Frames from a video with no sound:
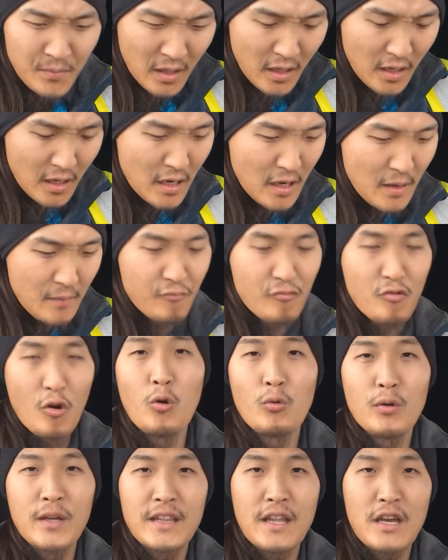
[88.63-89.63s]

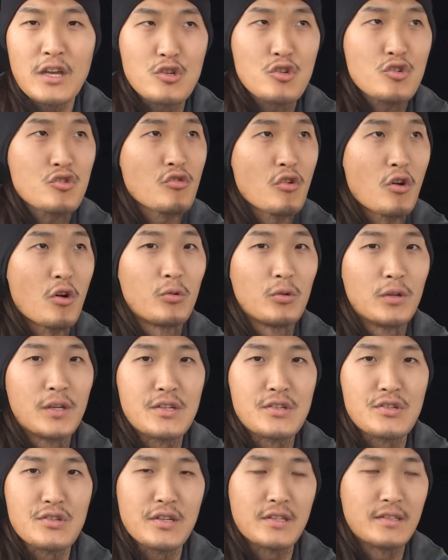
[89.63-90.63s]
rolling their
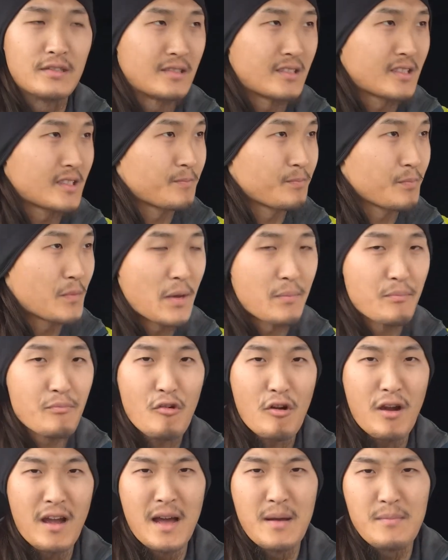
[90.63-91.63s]
strollers and their
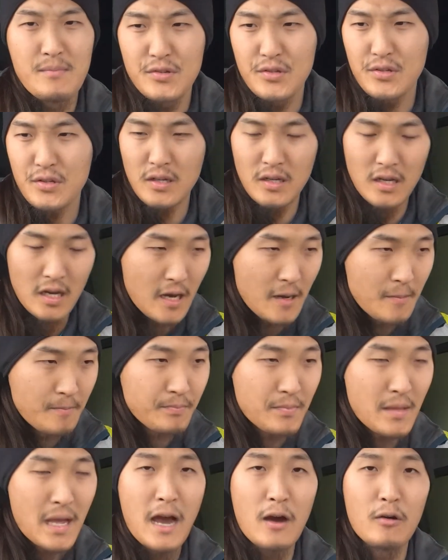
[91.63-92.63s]
prams
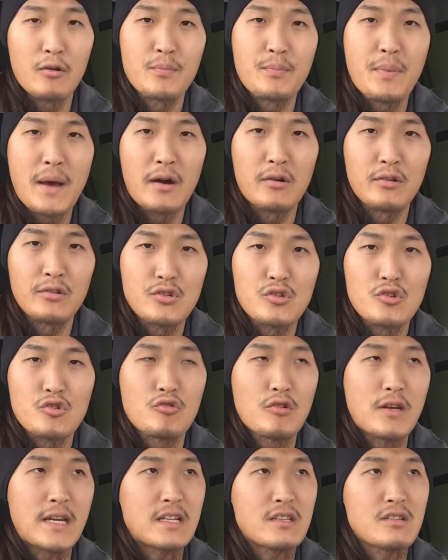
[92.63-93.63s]
out and about on the
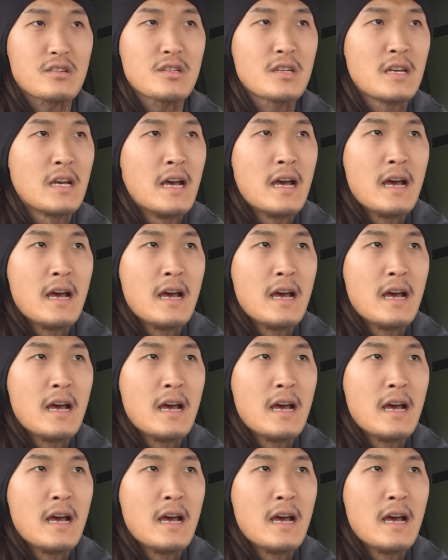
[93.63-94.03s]
streets.